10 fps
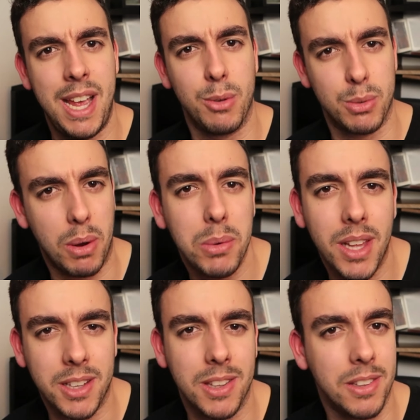It was probably
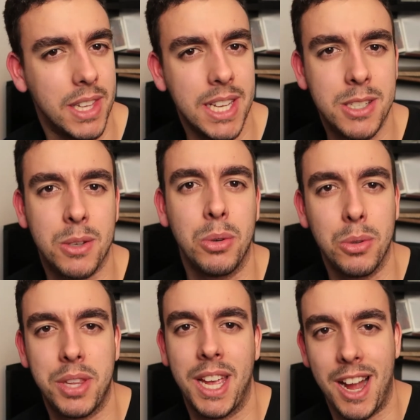like the least
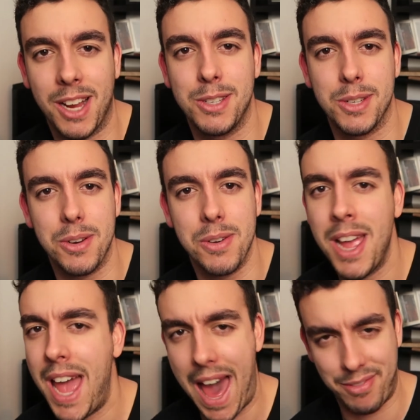cool thing I could do
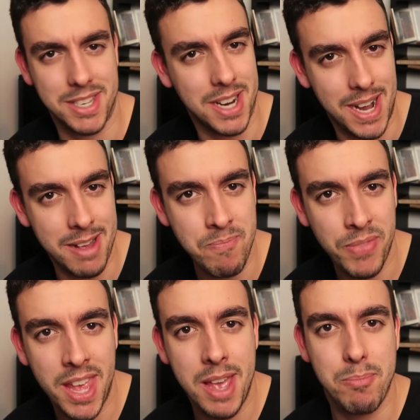at the time,